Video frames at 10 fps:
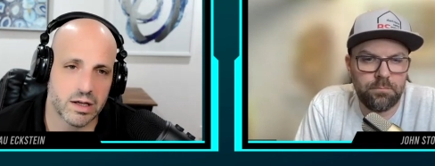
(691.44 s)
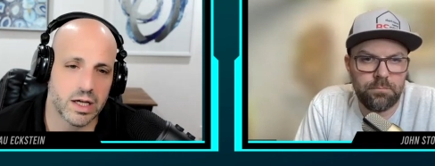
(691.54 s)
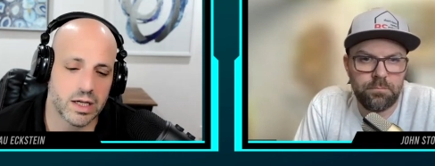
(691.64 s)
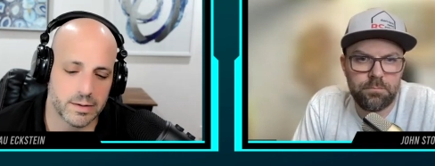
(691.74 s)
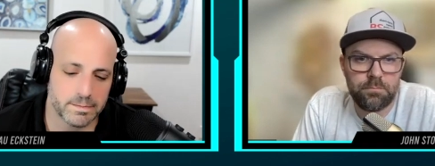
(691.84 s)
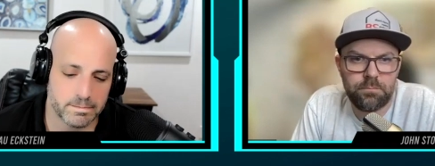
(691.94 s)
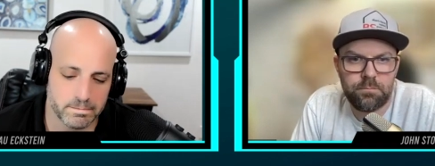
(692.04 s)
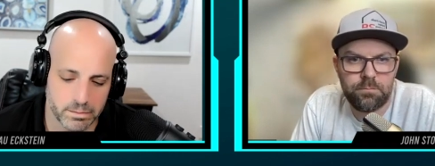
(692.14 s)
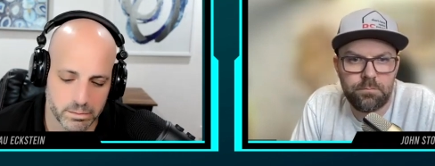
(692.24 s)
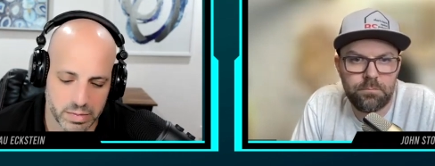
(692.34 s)
Speaker 1: um
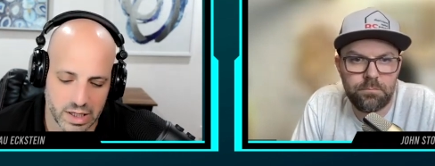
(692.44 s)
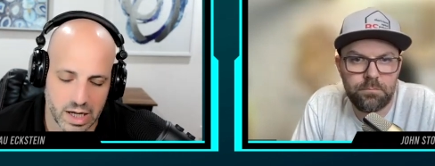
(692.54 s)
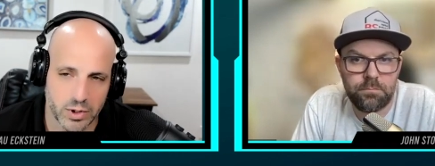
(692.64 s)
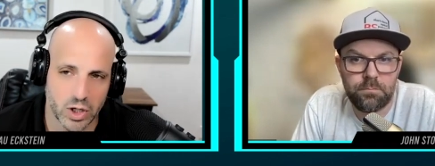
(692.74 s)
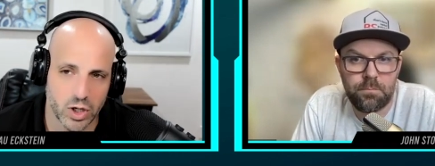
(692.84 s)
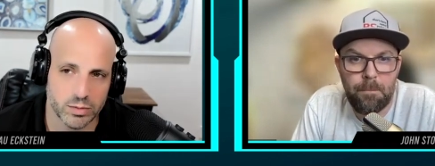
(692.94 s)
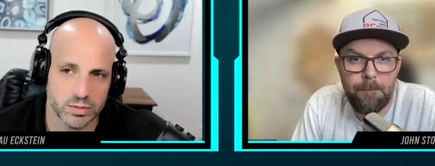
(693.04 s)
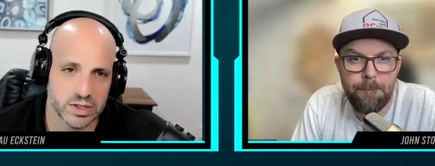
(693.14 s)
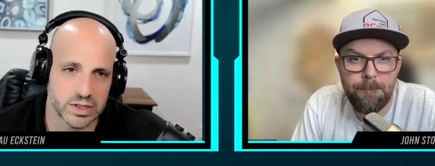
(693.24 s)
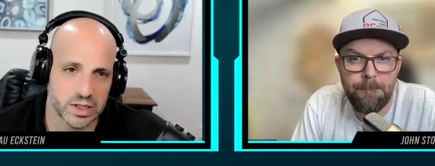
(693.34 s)
but Hopper
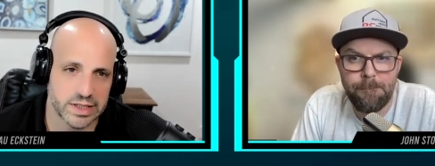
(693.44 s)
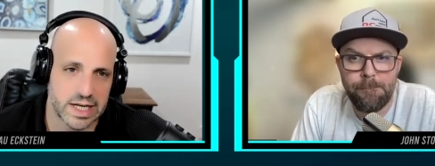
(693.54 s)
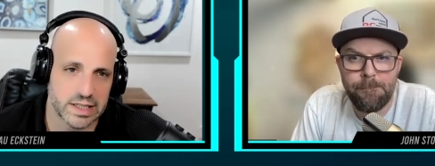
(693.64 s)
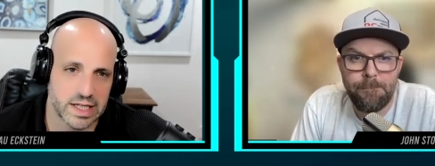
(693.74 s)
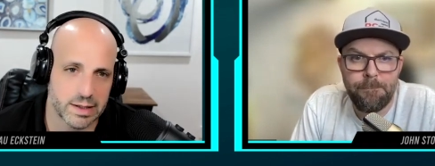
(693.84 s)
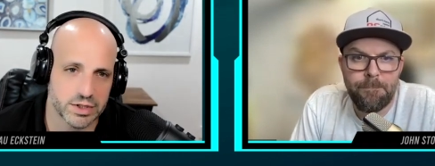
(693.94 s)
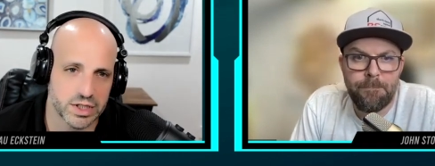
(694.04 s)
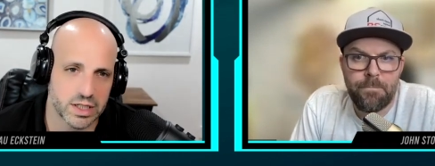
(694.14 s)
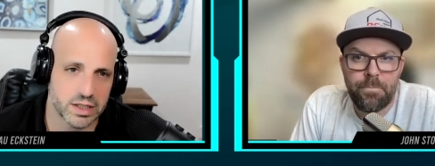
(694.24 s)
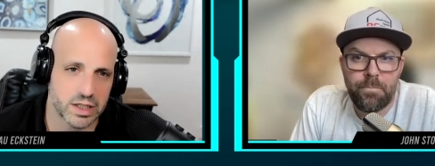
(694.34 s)
Homes is, is that established
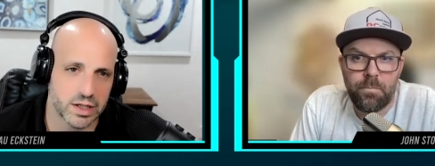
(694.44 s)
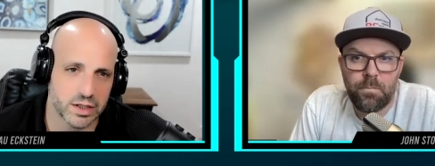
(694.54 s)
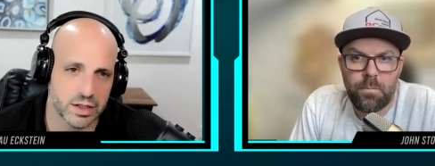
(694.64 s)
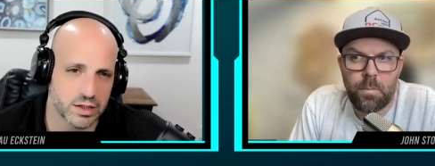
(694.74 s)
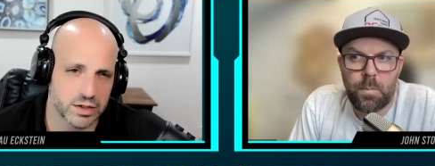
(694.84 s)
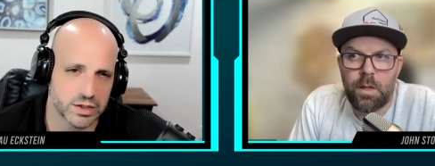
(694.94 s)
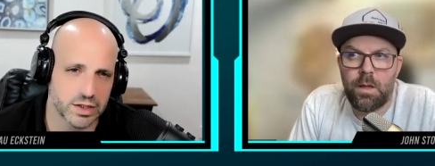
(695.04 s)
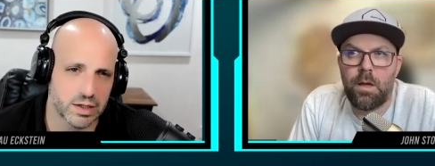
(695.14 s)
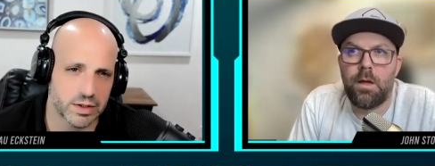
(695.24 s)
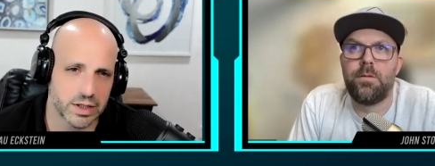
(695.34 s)
yet in other countries or
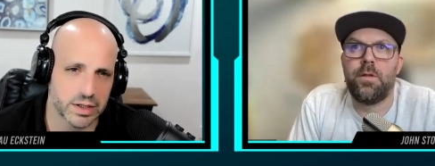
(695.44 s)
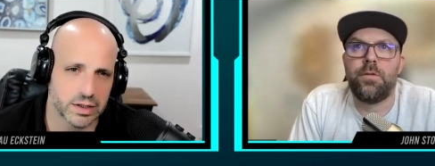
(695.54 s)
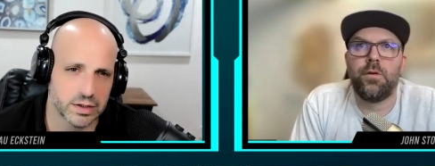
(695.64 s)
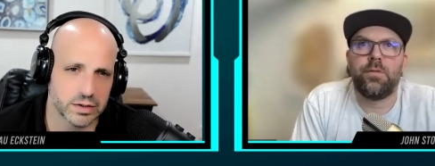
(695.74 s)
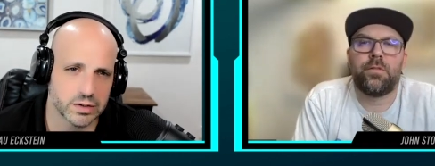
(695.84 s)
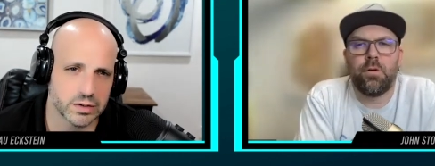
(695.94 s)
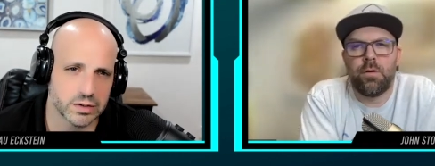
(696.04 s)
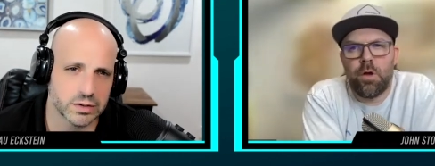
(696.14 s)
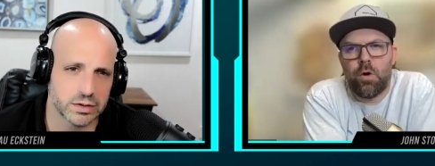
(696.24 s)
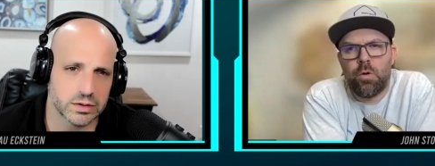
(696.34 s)
not really? And
Speaker 2: th- there's
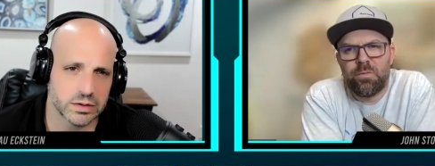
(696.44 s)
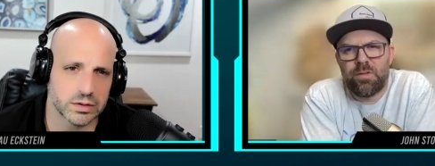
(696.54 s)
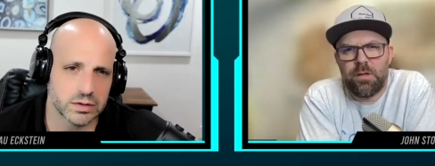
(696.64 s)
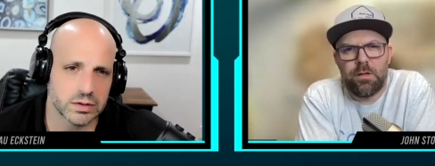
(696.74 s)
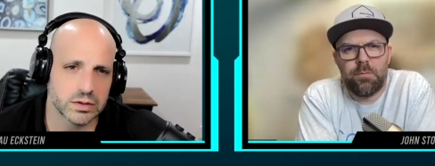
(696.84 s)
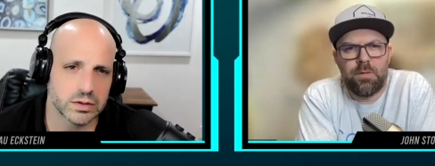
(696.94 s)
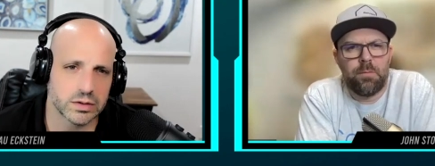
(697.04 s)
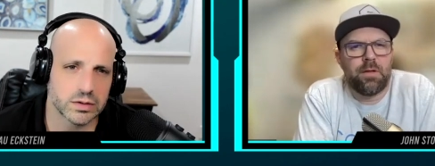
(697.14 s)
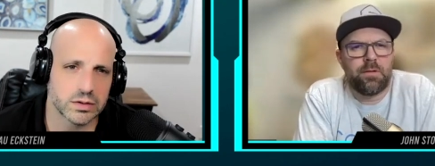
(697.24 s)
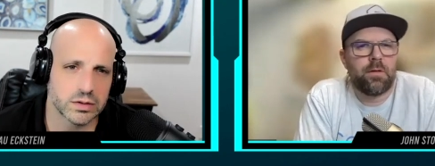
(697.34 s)
certain homes in
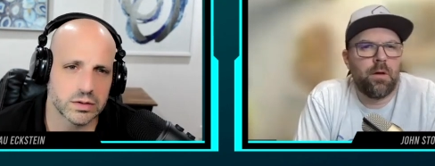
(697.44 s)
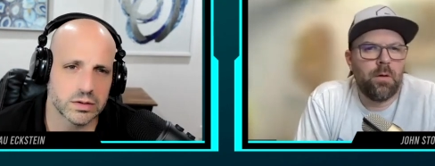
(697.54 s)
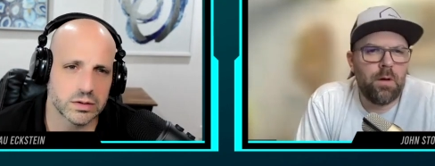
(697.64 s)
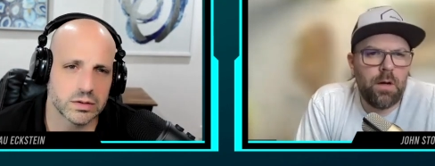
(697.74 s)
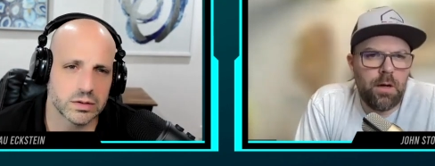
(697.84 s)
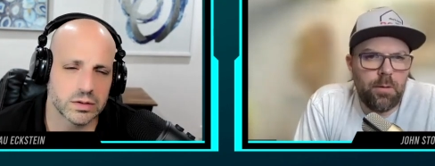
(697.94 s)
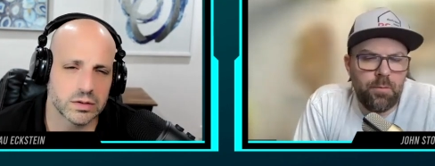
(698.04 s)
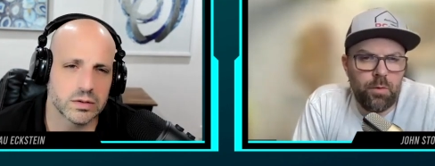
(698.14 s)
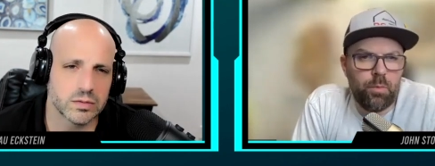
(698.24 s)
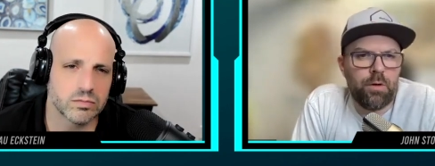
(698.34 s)
in Mexico.
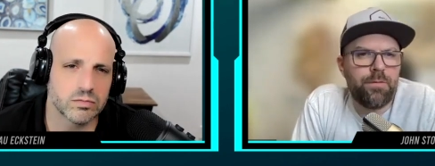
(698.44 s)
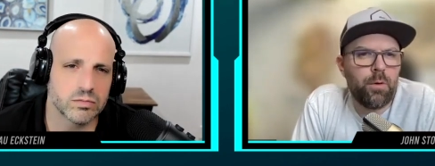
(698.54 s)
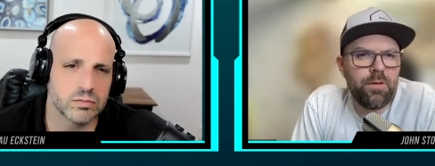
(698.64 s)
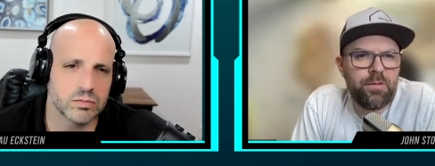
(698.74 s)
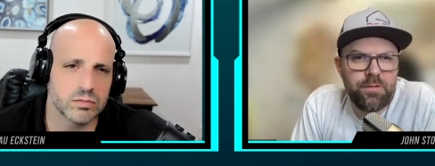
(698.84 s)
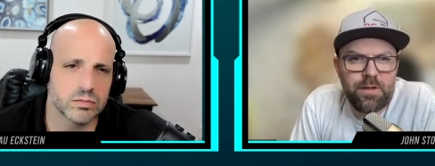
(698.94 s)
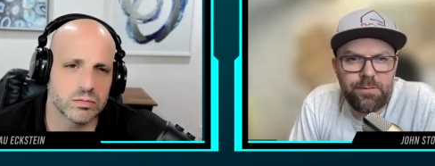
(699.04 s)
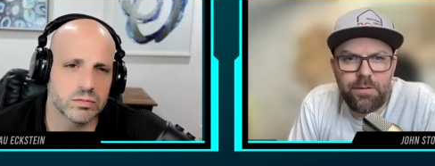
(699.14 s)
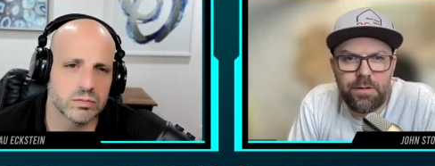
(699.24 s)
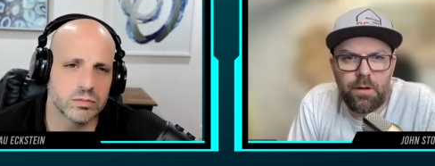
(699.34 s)
Um, our focus is
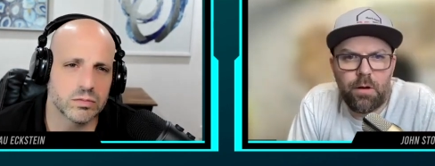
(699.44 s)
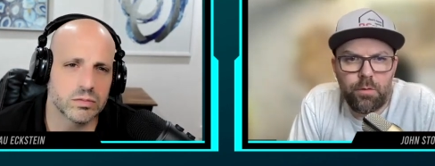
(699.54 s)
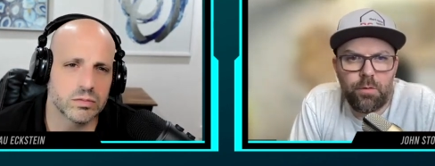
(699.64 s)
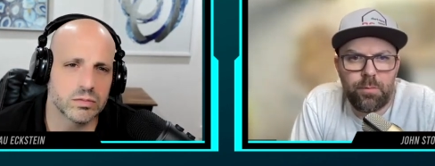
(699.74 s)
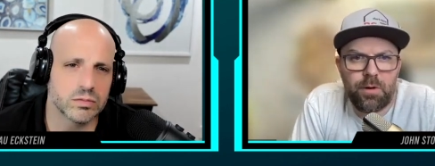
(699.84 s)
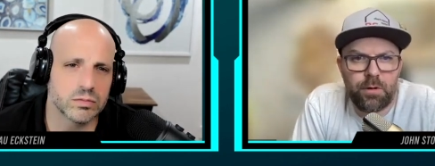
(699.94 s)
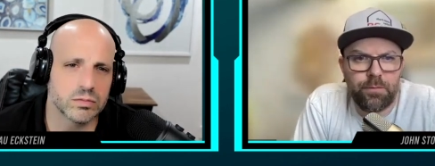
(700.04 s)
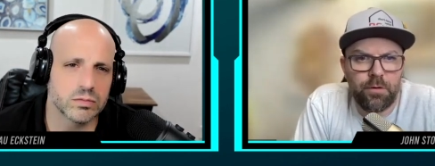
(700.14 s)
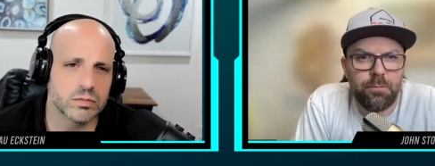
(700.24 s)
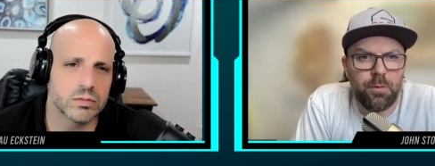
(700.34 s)
definitely on North America
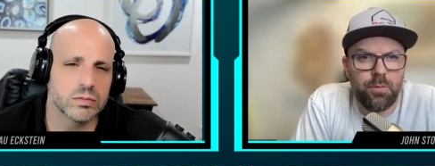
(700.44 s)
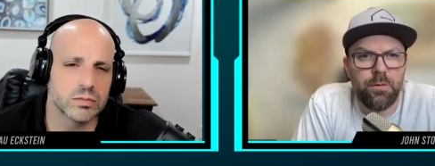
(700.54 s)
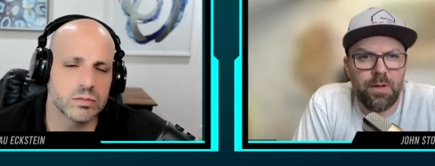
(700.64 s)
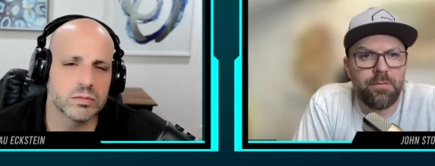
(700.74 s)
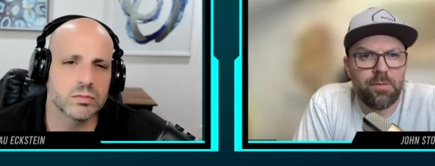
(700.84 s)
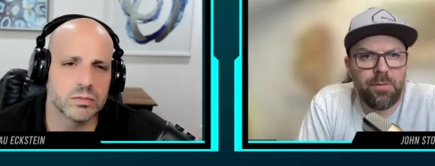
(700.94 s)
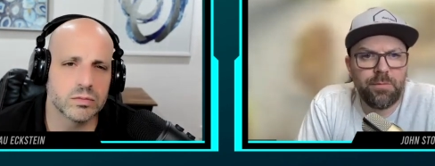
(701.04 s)
first, but we do have some